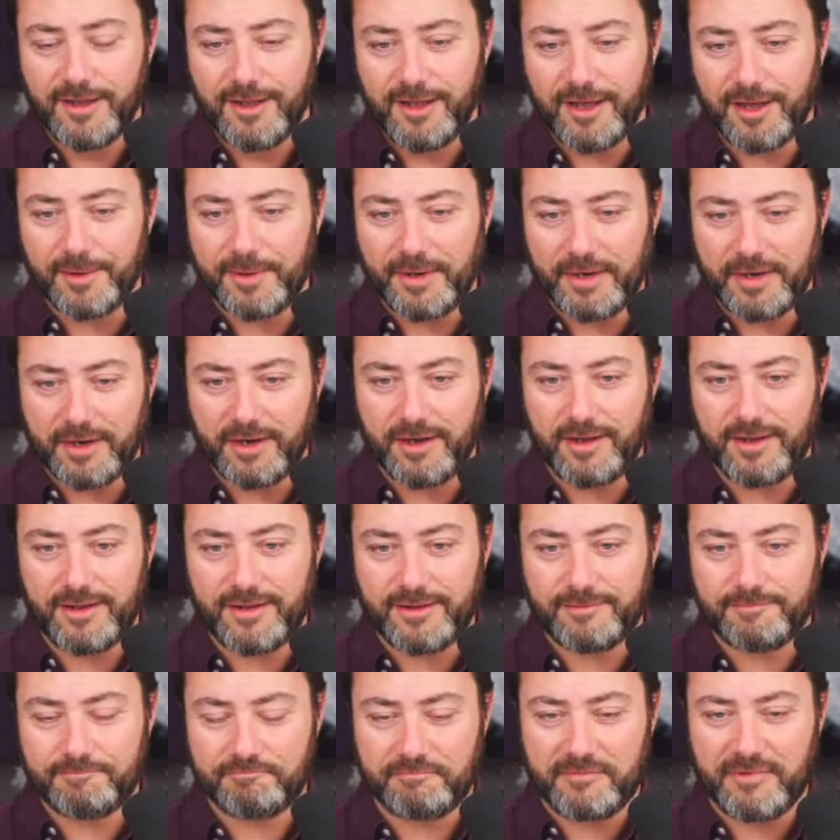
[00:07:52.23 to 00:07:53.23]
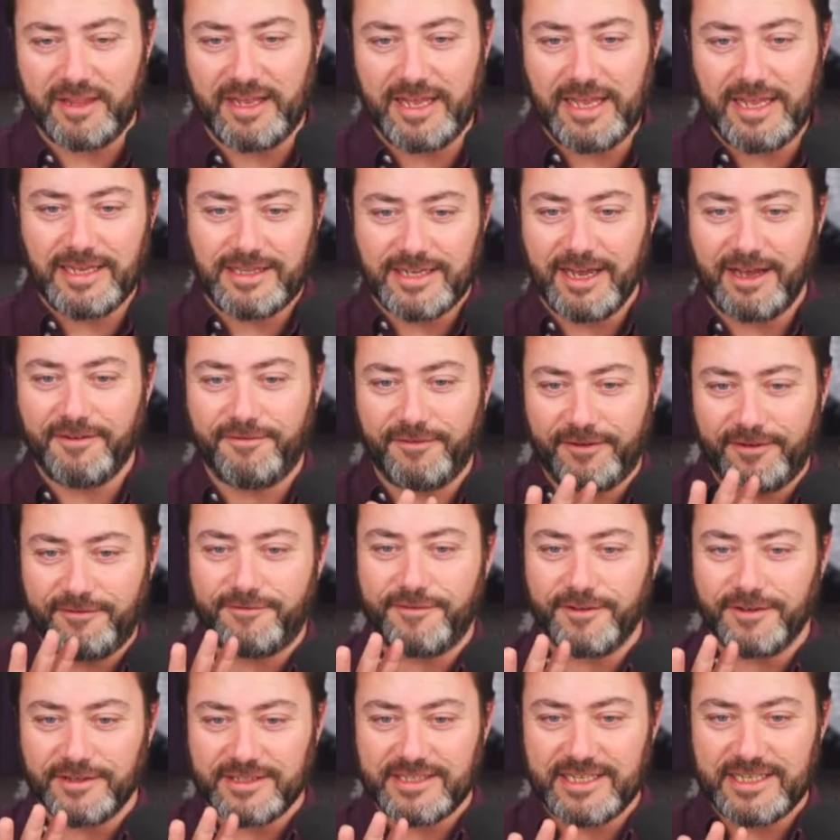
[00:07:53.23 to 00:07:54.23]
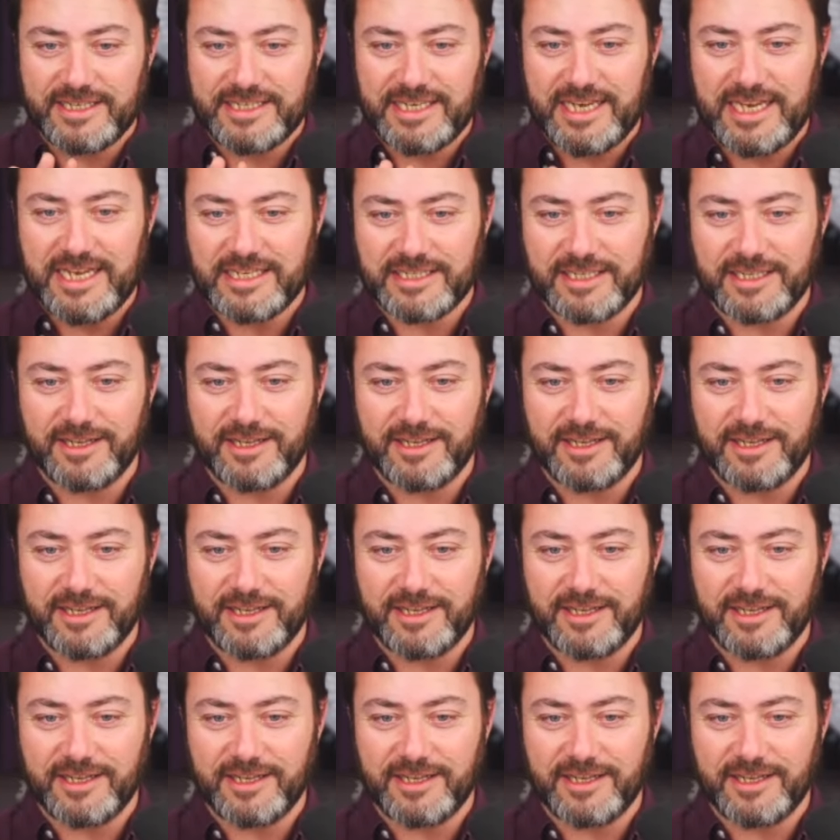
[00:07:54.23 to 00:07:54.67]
I mean, he definitely feels diseased,